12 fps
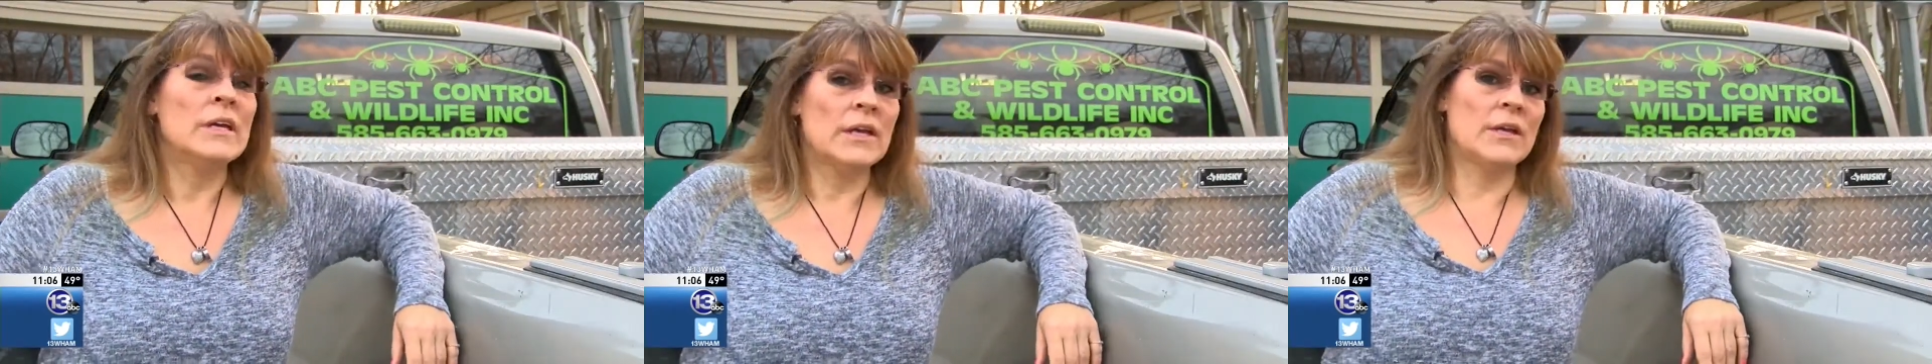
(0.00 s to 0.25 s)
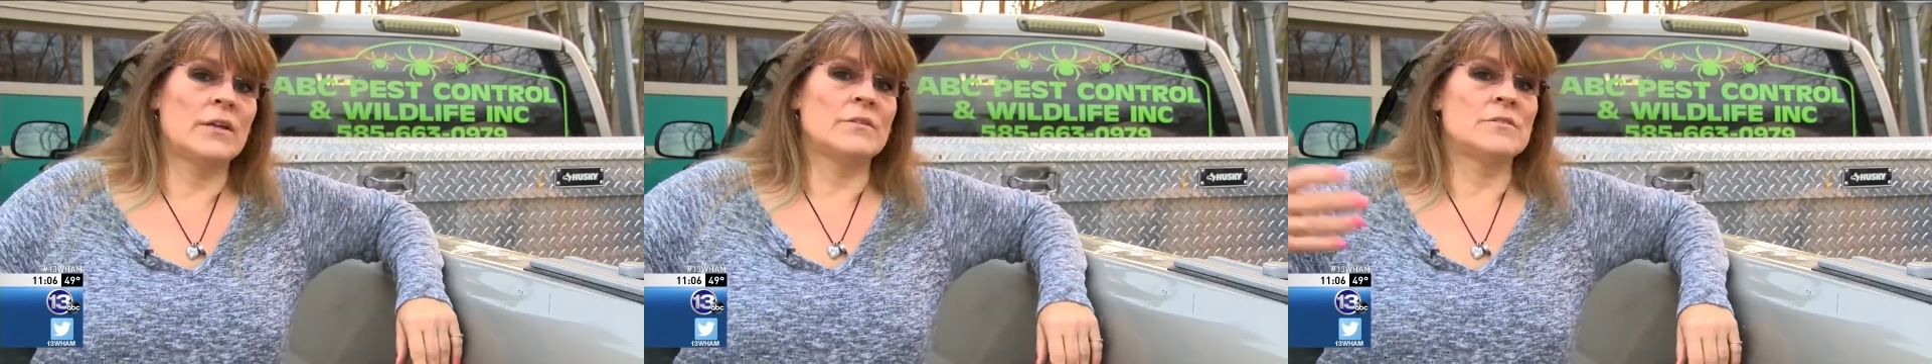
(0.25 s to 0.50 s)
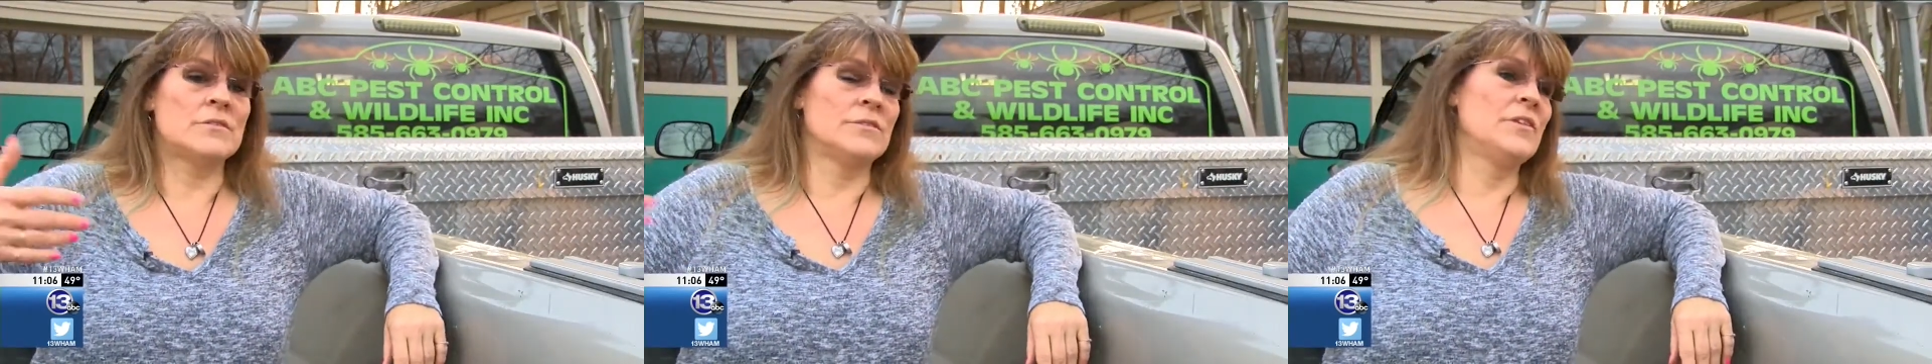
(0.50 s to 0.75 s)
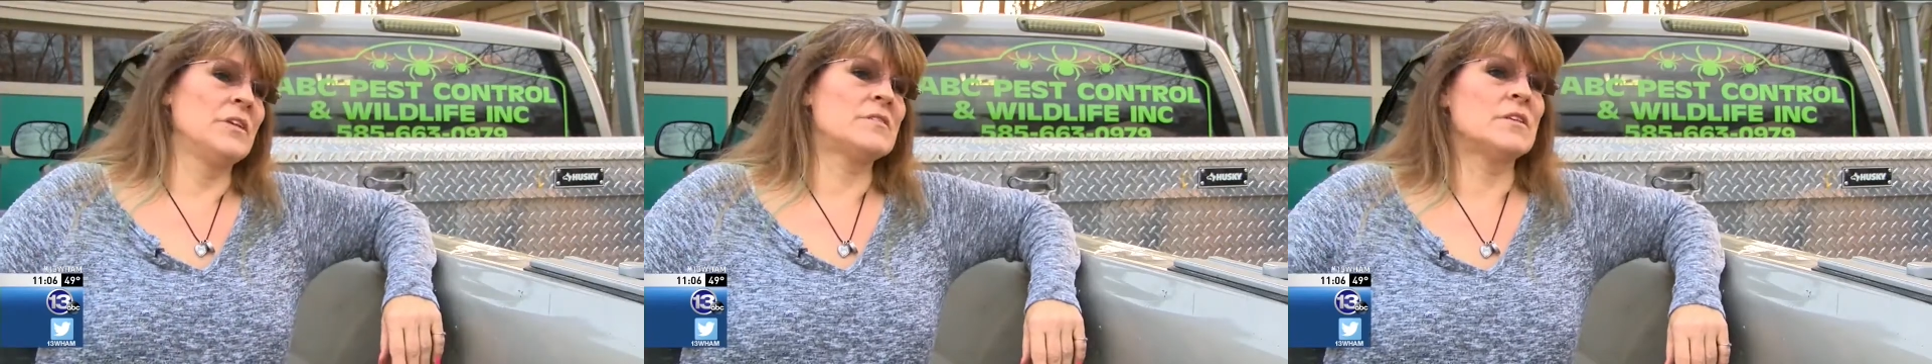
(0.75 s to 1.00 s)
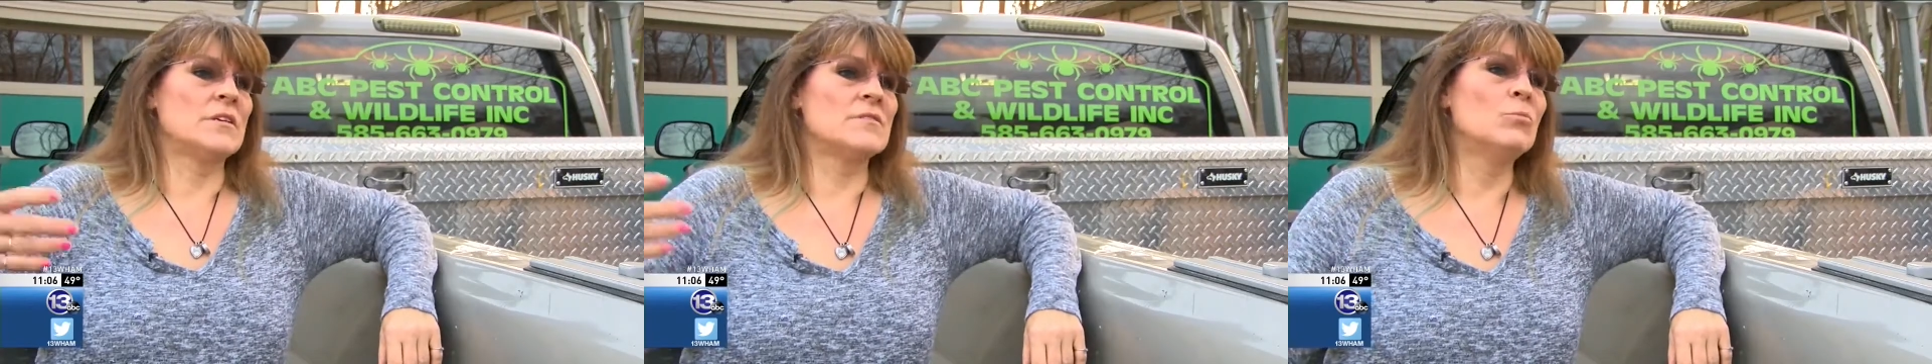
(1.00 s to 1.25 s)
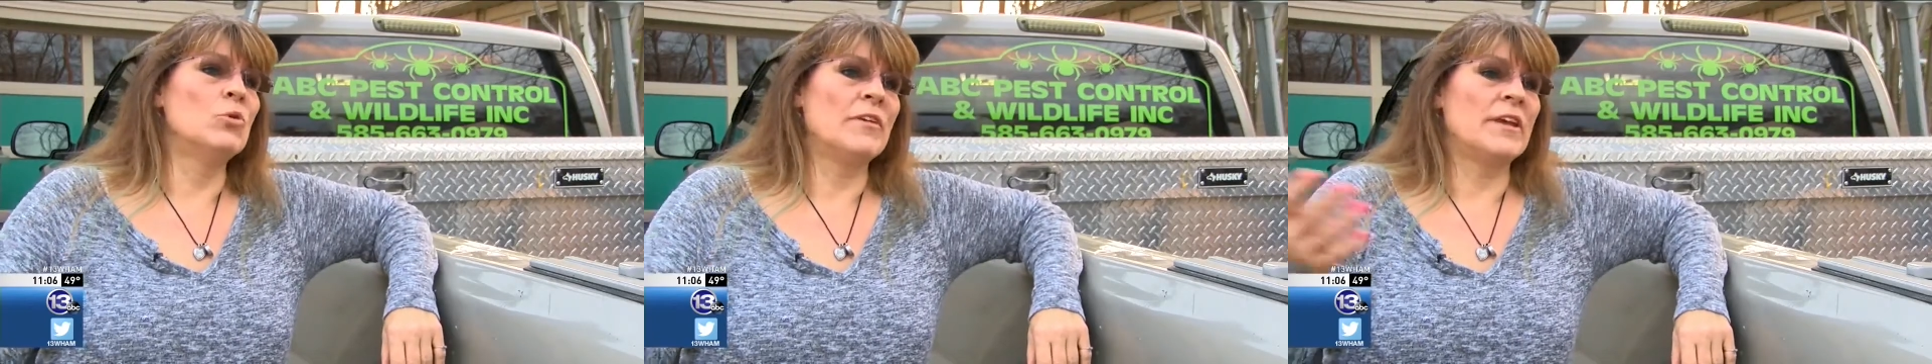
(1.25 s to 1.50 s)
in these things
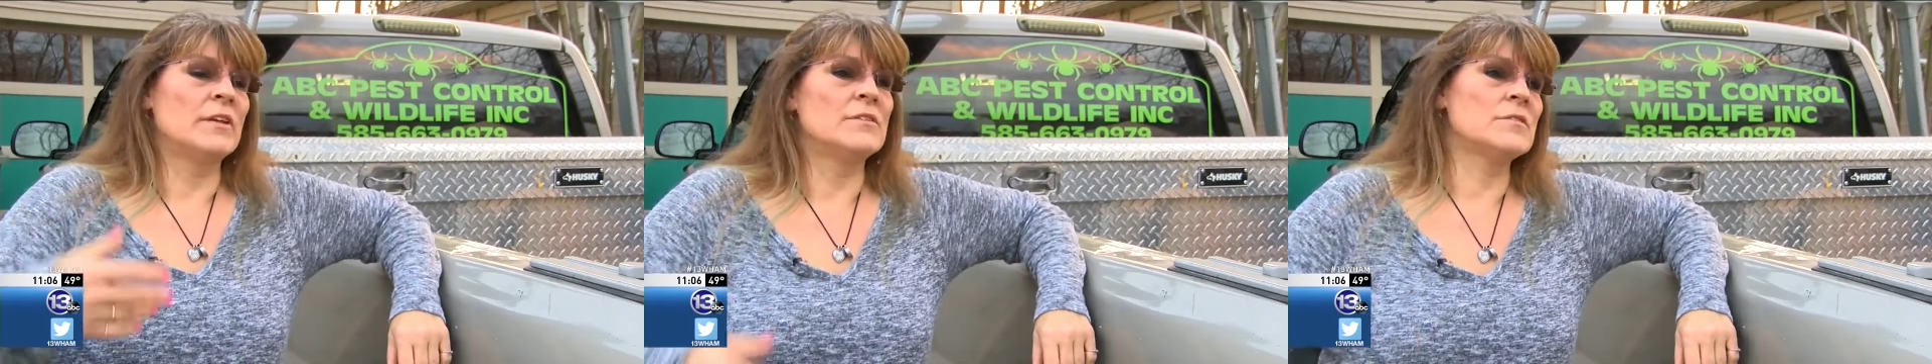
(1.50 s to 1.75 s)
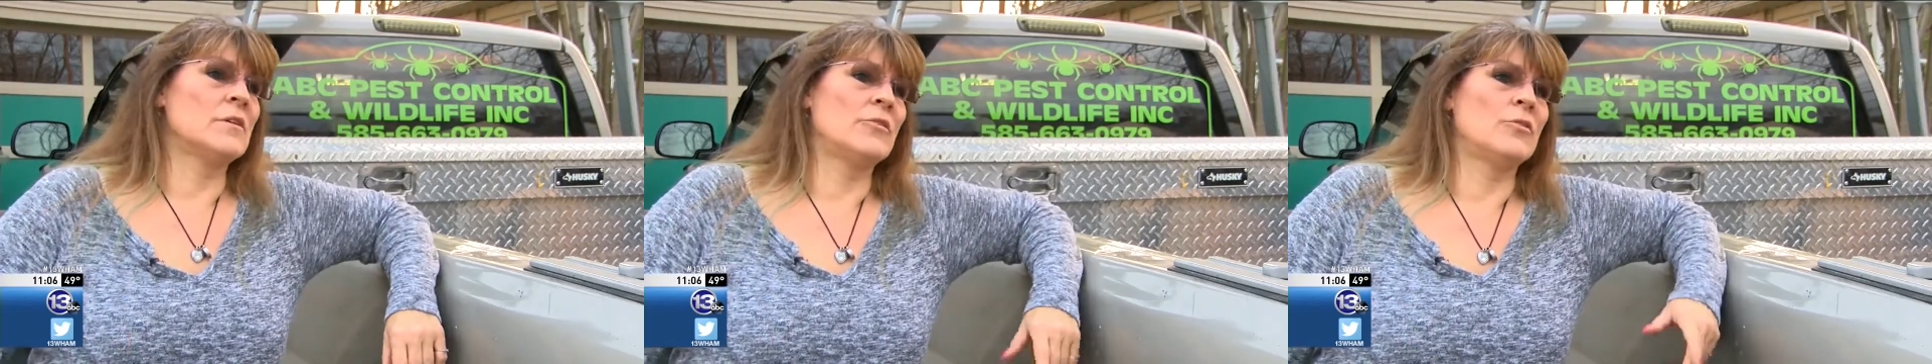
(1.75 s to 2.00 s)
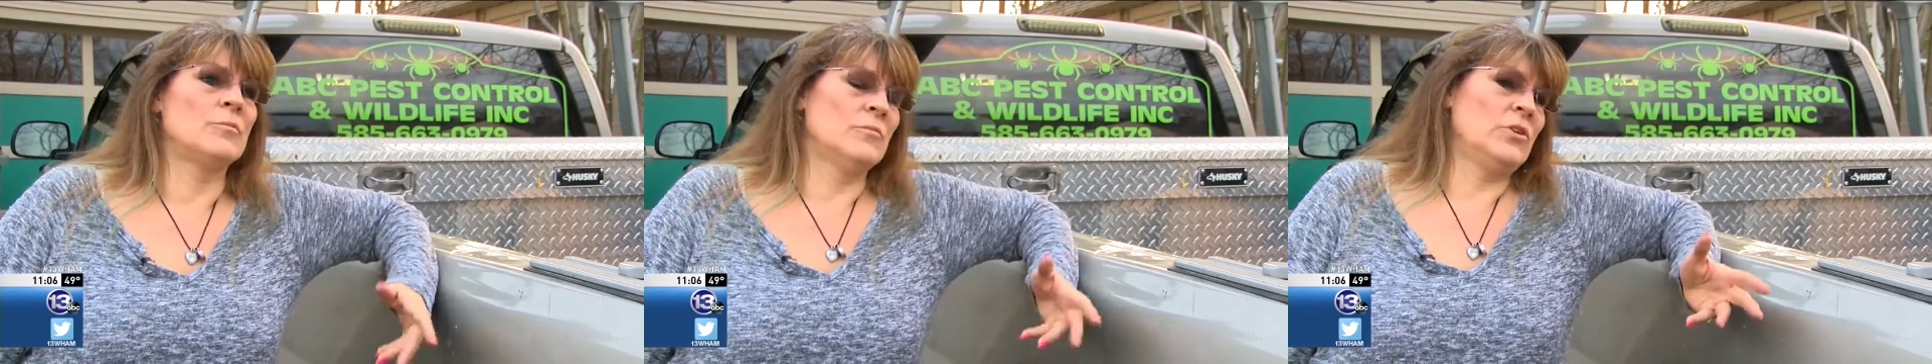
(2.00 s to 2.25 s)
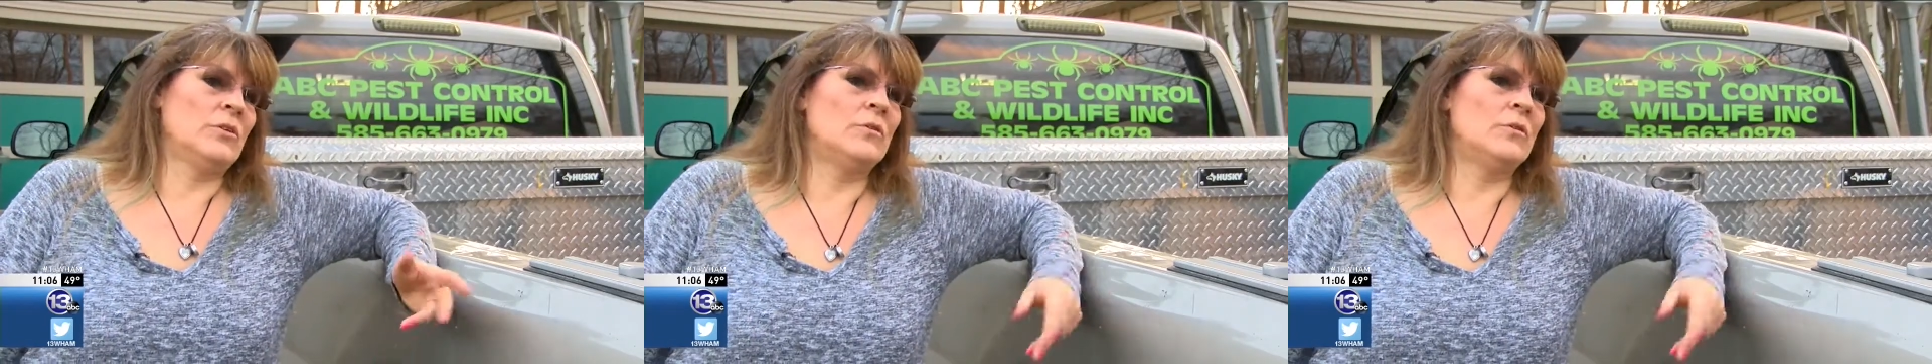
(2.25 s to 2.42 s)
moving into other, you know,